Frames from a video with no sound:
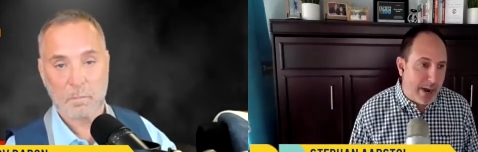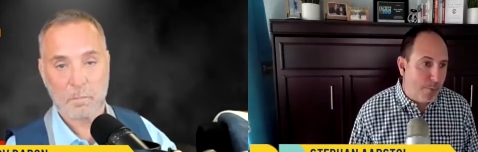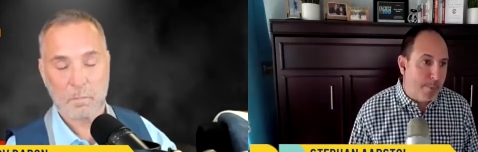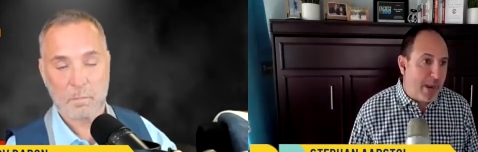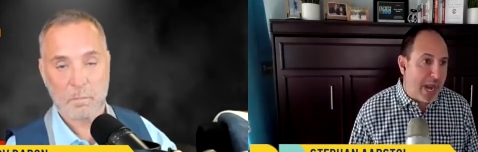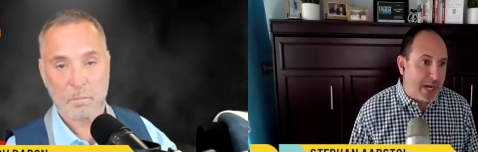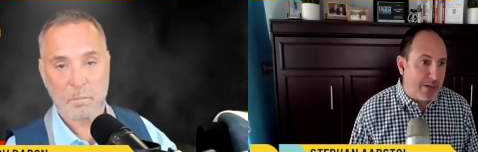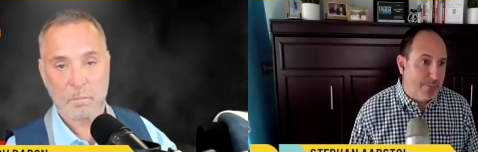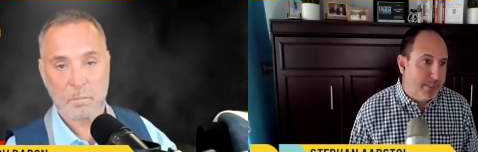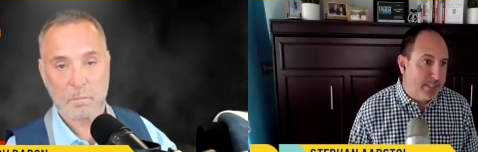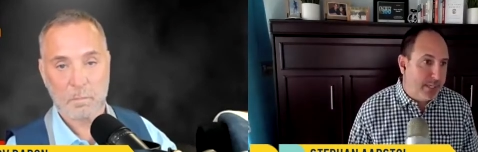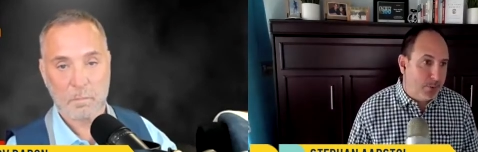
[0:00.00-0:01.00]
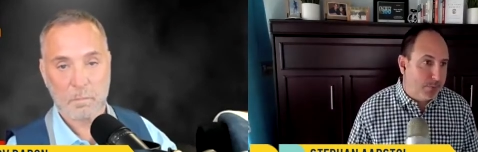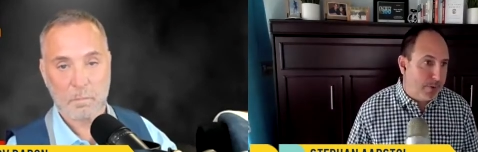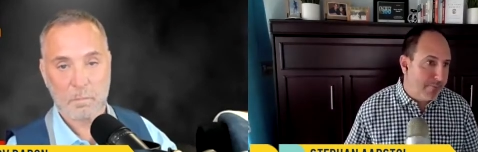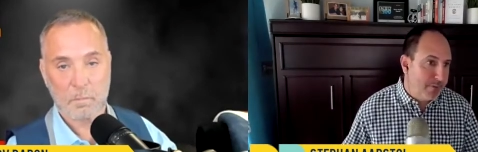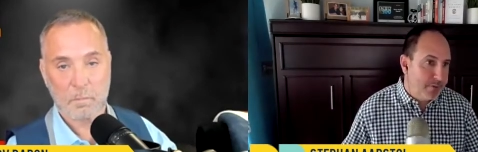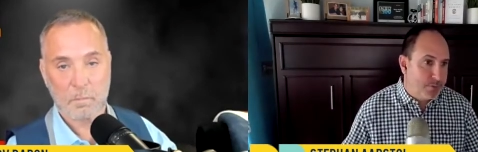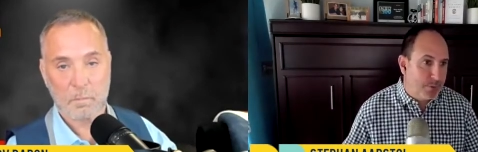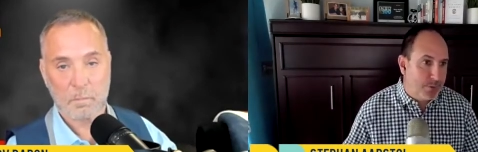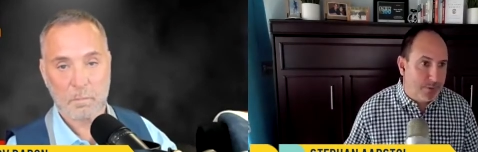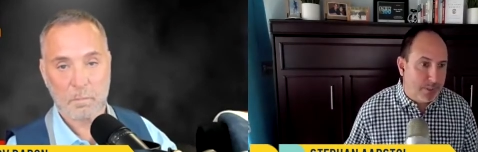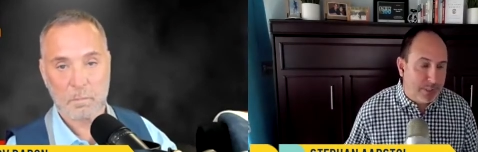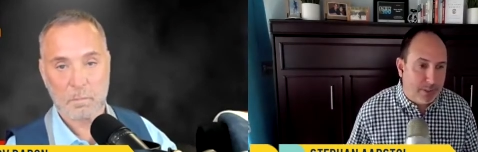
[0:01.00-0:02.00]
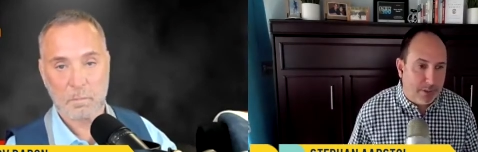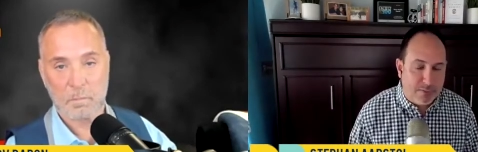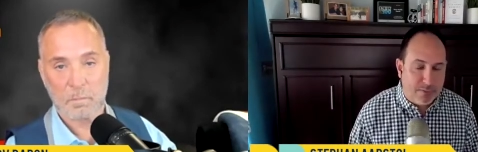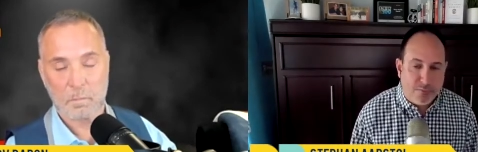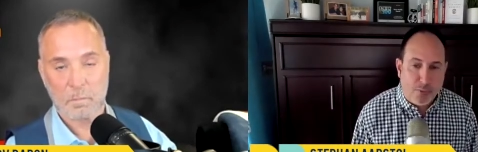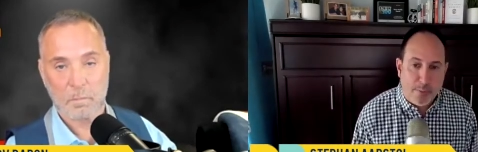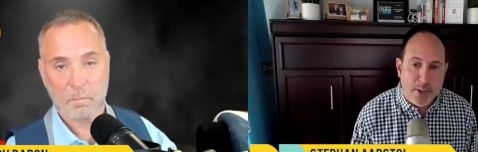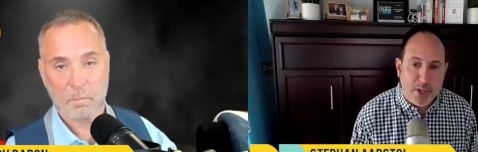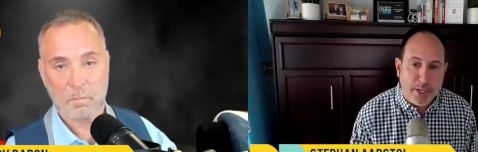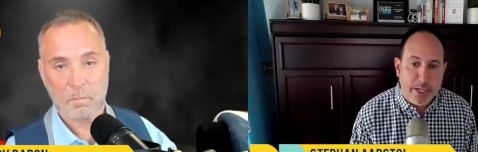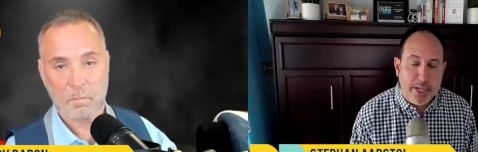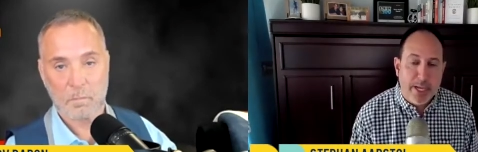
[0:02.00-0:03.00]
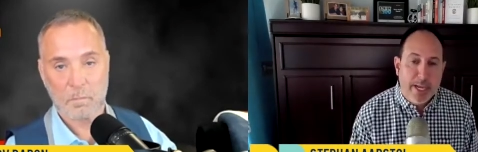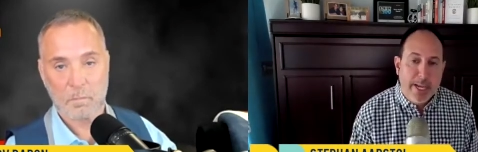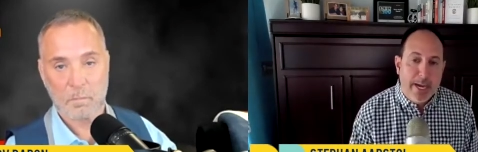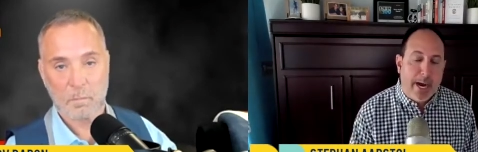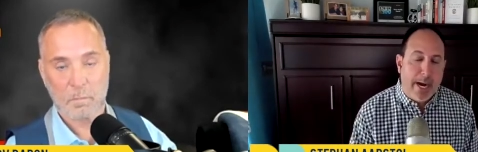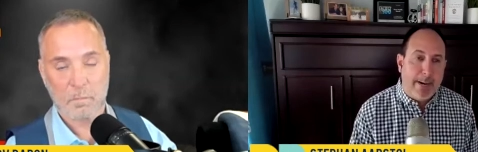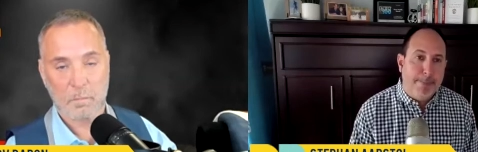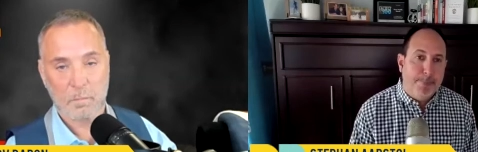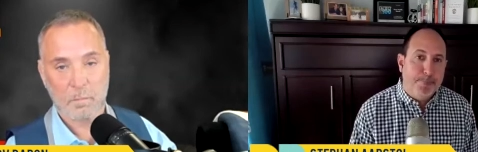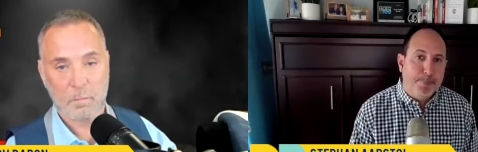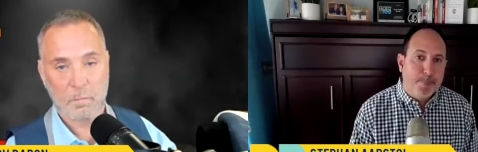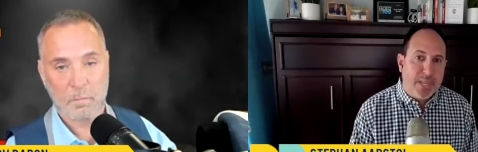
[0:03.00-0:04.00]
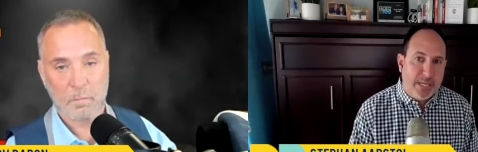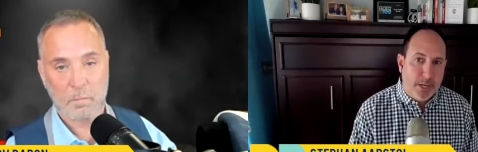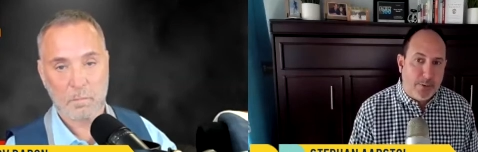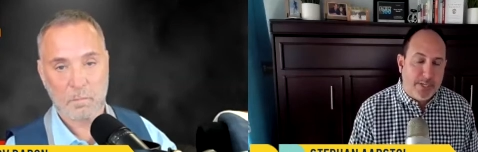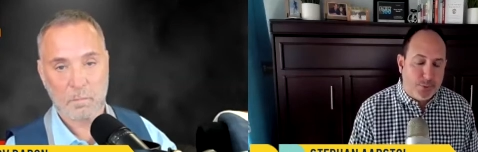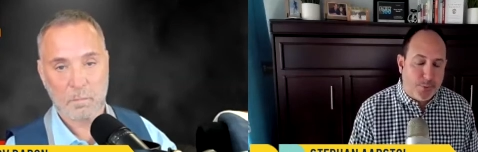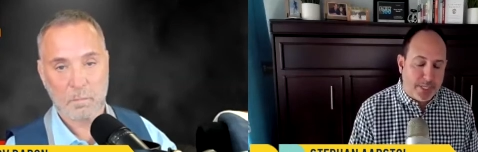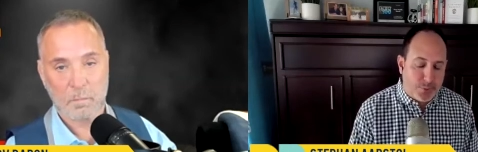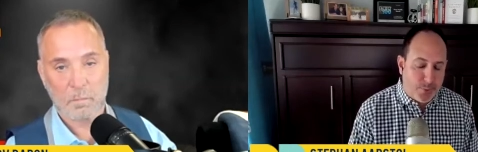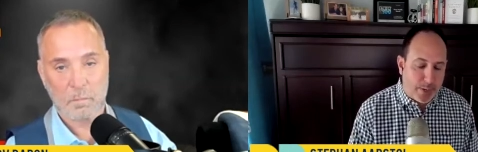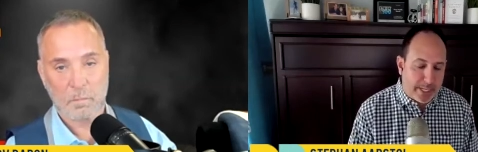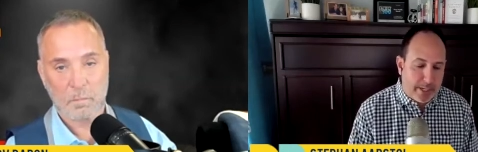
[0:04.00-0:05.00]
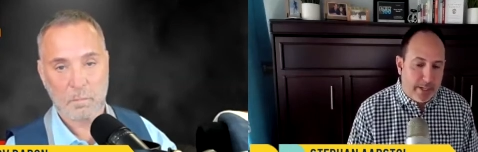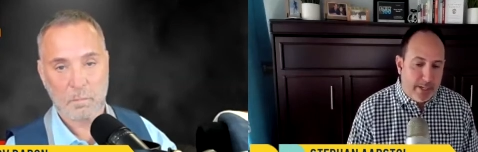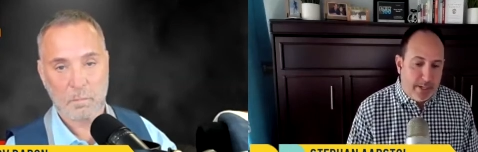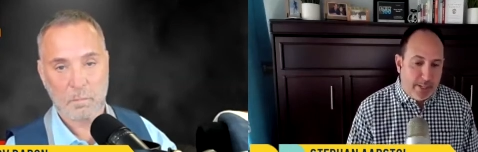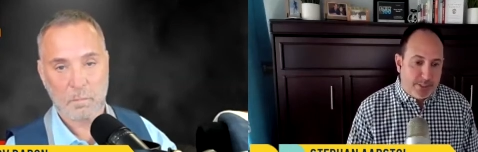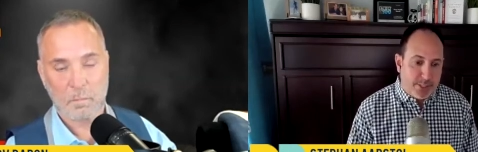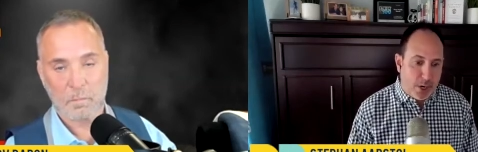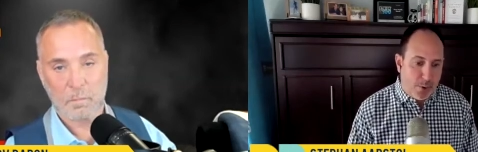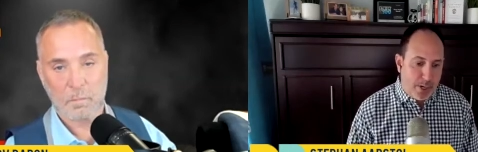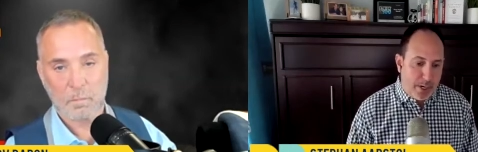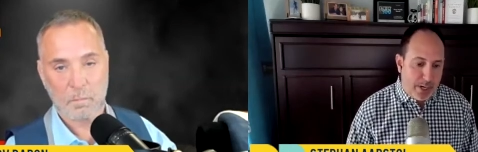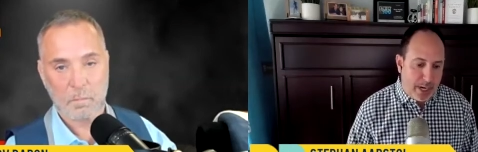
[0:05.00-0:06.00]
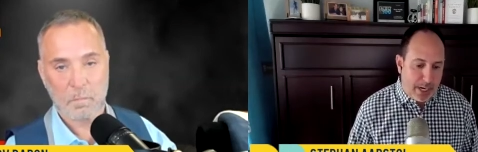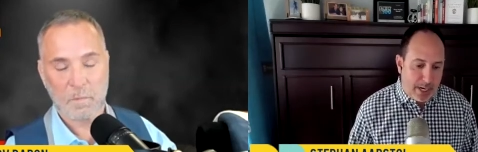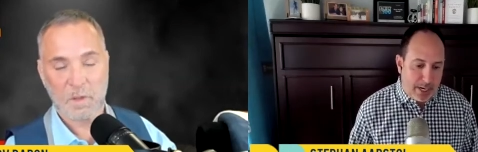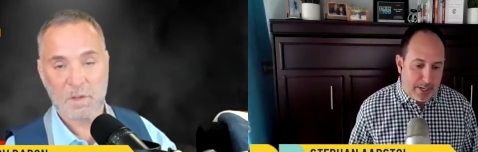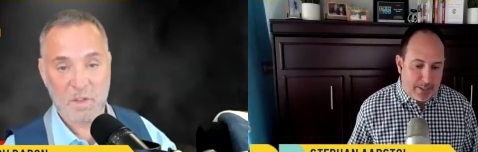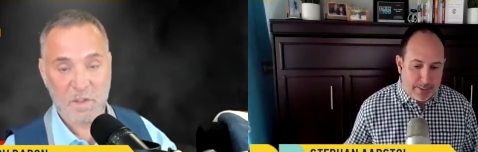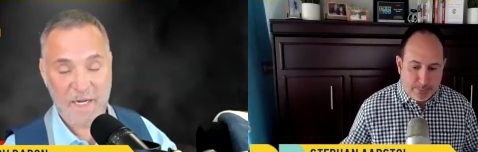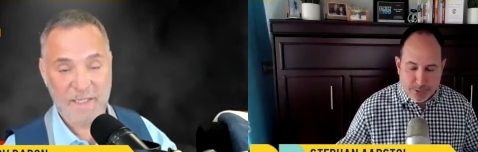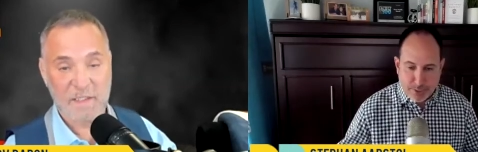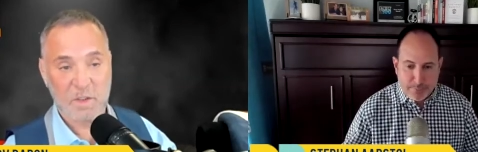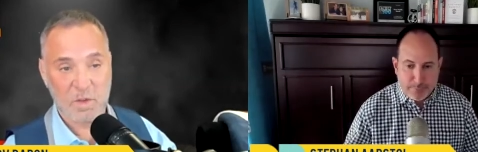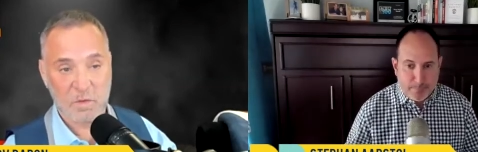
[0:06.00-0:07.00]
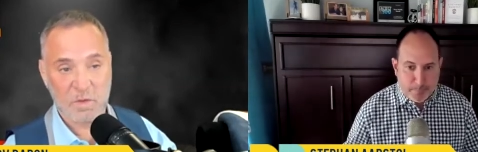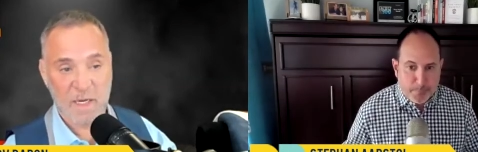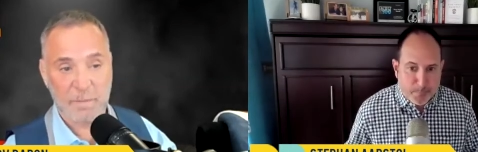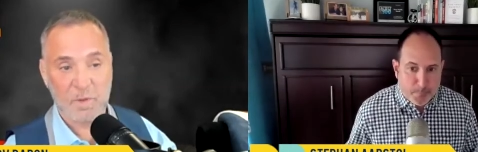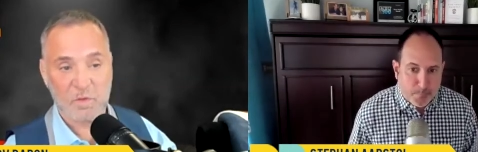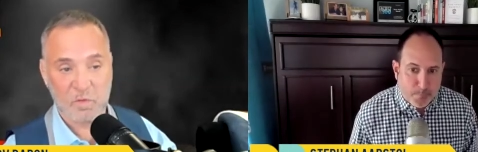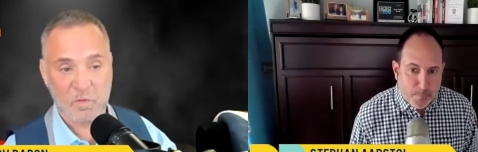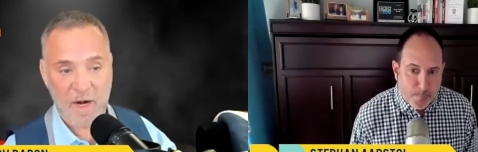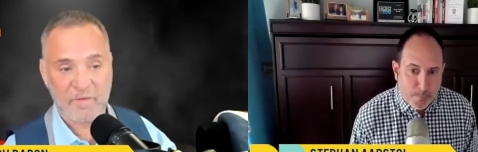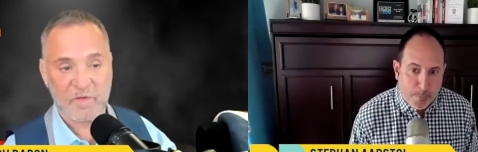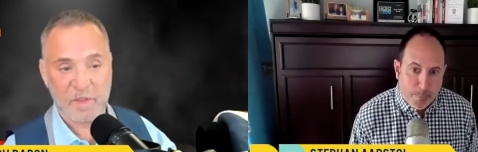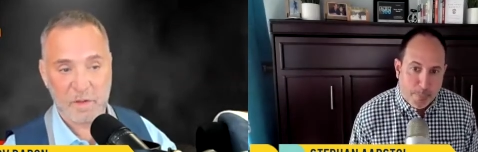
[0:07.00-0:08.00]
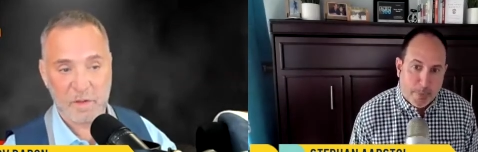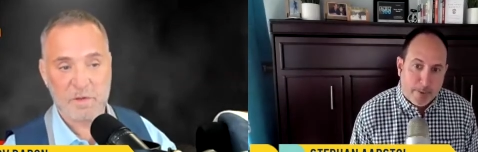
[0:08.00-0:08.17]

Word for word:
Speaker 1: we're back and we doubled revenues. We were a little over four million, um, you know, in twenty twenty. So,
Speaker 2: uh, so that, was, you doubled revenues